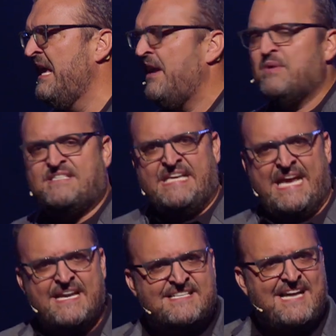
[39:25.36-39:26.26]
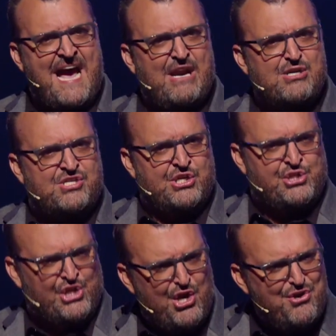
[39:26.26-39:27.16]
It was the insiders, the
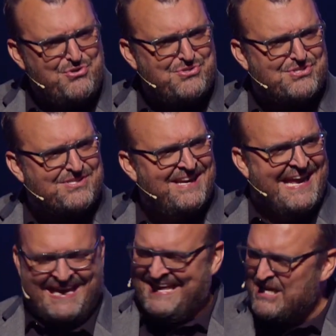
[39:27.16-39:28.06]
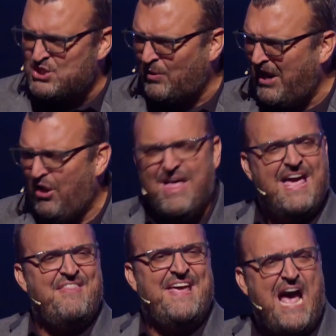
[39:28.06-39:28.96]
Jews in Israel,
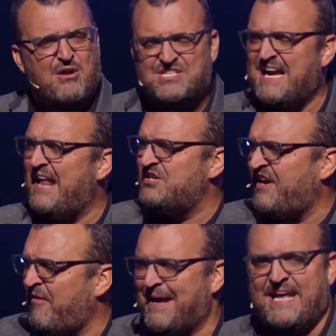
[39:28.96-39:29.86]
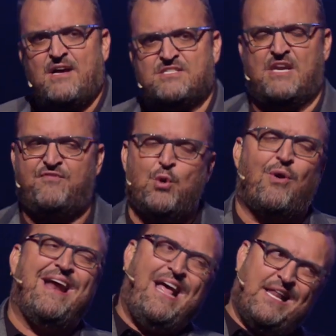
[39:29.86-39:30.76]
and the outsiders, everybody else. And if you
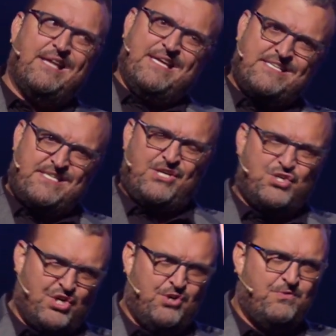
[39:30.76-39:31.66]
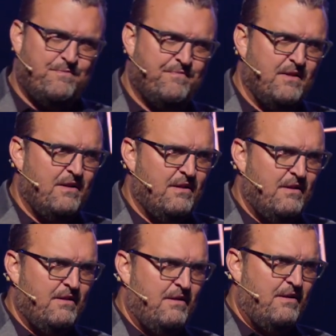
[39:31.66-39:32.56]
were a Hellenistic Jew,
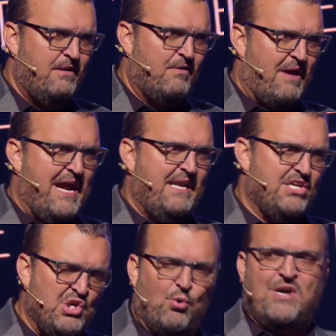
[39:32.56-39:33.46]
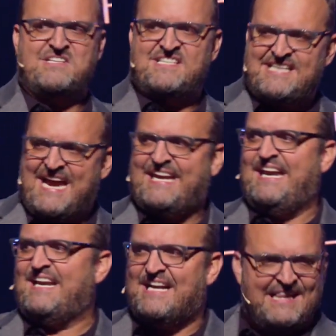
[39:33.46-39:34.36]
right, you were a
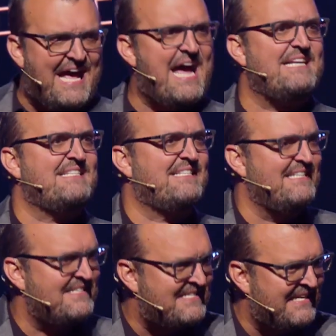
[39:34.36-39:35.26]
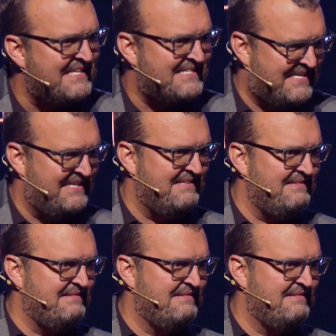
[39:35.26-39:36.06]
second class citizen.